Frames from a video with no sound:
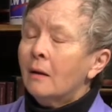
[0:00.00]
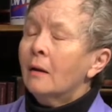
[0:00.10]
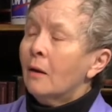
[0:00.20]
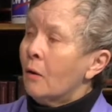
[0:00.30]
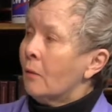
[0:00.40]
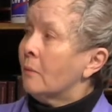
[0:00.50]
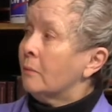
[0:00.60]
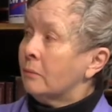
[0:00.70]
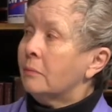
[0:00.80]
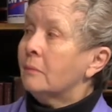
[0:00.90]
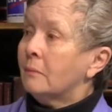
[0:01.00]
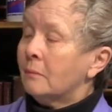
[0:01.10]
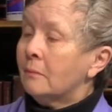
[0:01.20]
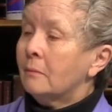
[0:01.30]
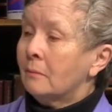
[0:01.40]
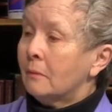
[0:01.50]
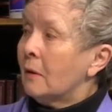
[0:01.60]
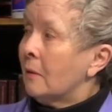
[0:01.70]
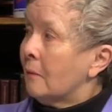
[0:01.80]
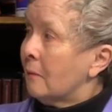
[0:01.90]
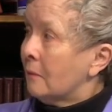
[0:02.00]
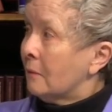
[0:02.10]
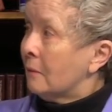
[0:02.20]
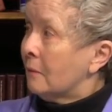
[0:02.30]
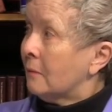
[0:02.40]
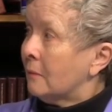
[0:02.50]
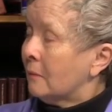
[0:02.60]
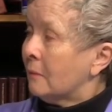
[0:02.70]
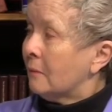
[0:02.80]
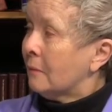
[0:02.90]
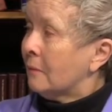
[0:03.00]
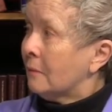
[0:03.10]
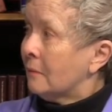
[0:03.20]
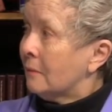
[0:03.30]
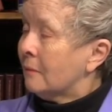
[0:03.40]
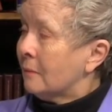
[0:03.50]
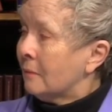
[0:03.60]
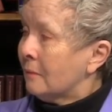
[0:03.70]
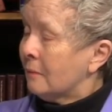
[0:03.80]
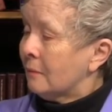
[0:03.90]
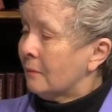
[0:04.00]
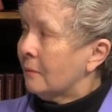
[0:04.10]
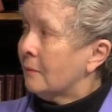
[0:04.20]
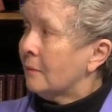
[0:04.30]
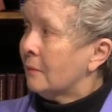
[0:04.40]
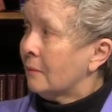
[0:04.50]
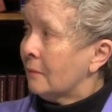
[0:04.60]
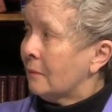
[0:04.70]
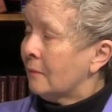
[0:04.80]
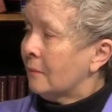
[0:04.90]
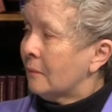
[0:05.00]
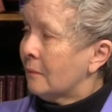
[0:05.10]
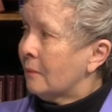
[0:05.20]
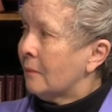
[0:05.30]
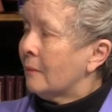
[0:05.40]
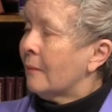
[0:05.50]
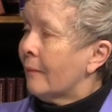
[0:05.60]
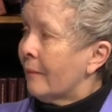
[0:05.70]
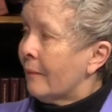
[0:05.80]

[no speech]